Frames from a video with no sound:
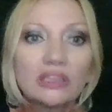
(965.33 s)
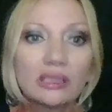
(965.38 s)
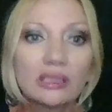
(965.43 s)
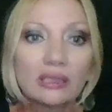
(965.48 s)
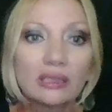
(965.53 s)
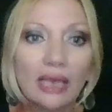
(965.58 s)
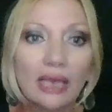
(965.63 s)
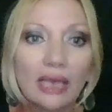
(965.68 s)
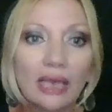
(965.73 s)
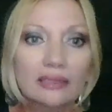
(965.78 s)

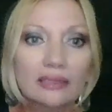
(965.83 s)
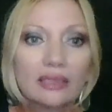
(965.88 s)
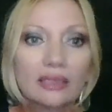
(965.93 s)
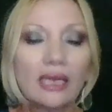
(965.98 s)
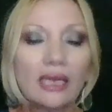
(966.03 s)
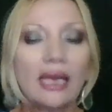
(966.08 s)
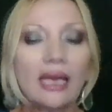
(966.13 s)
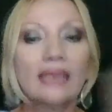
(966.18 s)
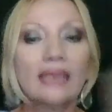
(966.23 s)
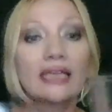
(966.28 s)
glass?
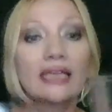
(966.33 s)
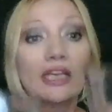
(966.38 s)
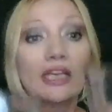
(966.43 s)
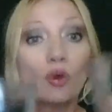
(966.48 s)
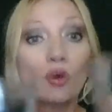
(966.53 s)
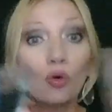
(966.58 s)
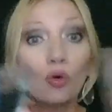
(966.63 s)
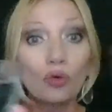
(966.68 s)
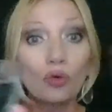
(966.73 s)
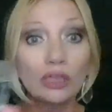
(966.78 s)
And they
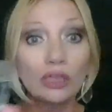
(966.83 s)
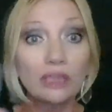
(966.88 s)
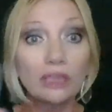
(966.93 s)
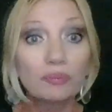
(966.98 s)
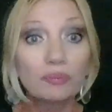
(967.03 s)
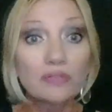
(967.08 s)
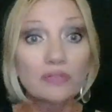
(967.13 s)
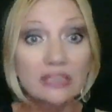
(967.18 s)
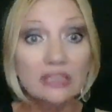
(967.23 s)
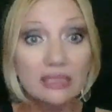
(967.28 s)

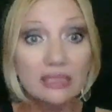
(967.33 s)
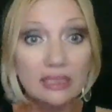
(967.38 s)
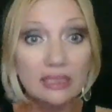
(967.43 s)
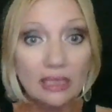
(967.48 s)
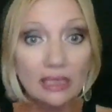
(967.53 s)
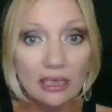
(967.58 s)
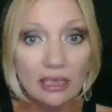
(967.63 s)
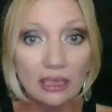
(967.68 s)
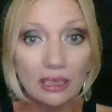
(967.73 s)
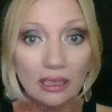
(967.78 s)
only
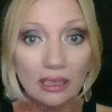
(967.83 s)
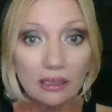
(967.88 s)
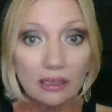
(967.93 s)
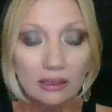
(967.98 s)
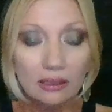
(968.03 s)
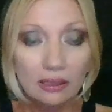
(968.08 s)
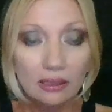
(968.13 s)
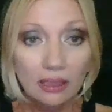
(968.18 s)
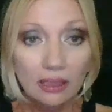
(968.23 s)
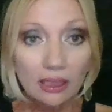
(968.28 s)
see
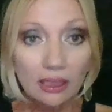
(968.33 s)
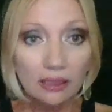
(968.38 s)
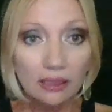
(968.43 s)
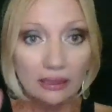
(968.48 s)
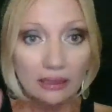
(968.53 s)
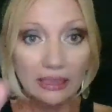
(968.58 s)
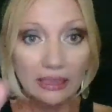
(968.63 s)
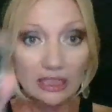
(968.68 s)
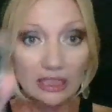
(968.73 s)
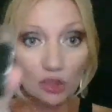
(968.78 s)

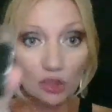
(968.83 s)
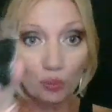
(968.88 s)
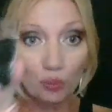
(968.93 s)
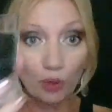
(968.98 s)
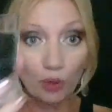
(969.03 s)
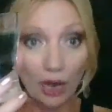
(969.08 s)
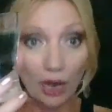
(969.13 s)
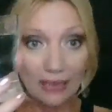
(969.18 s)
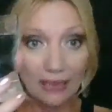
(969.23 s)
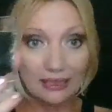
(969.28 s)
this
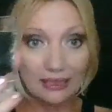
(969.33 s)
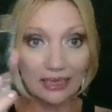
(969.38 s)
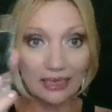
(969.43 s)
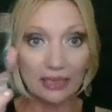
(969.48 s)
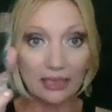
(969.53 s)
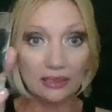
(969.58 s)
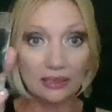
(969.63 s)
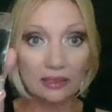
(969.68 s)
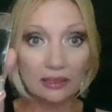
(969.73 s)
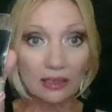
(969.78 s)

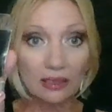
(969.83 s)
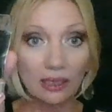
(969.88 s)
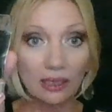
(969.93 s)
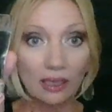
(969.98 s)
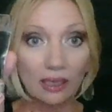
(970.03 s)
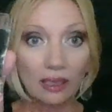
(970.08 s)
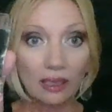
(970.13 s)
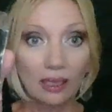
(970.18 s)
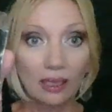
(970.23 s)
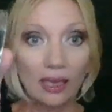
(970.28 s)
process
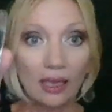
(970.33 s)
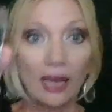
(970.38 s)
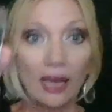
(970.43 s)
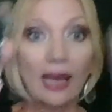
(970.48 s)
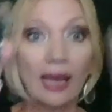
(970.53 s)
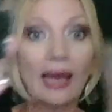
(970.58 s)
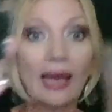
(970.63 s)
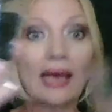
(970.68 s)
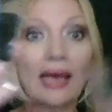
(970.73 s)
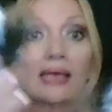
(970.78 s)

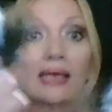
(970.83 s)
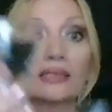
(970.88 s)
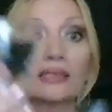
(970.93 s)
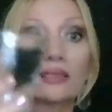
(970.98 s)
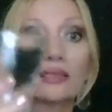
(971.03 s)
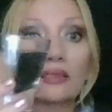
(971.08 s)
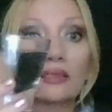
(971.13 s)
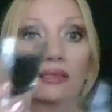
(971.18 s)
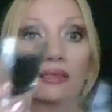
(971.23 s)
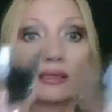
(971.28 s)

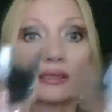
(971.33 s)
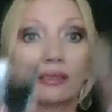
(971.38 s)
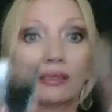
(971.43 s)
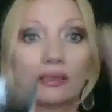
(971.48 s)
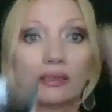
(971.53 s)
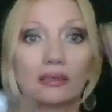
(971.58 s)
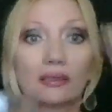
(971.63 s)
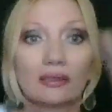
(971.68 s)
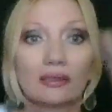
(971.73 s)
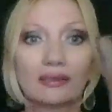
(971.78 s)
as
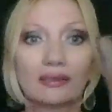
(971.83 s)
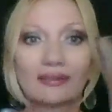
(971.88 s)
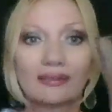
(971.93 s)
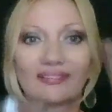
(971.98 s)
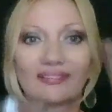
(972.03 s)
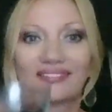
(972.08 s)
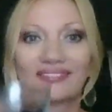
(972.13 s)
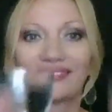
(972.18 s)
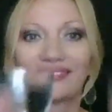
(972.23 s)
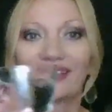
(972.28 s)

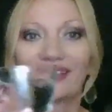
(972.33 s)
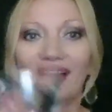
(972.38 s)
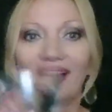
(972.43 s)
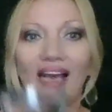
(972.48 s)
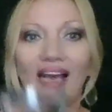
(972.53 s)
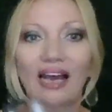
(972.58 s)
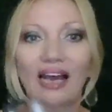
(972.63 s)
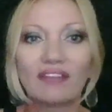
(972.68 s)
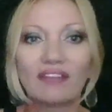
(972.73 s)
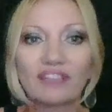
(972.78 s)

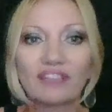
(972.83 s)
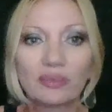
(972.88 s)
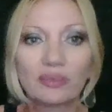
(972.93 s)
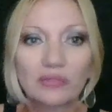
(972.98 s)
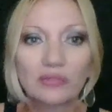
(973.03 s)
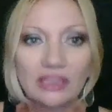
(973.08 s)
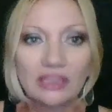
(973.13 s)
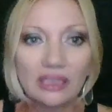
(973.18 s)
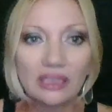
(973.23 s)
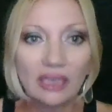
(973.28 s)
half
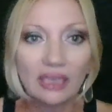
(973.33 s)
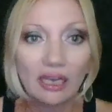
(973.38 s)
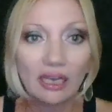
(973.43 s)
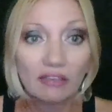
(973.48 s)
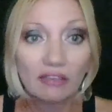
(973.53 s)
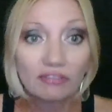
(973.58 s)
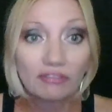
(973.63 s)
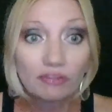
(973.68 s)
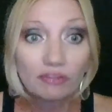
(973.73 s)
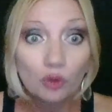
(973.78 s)
empty,
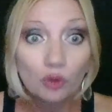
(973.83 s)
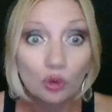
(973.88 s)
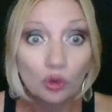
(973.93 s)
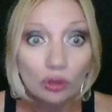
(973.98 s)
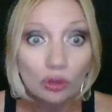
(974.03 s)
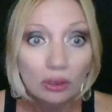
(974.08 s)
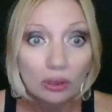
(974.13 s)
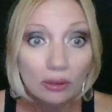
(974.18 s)
half full.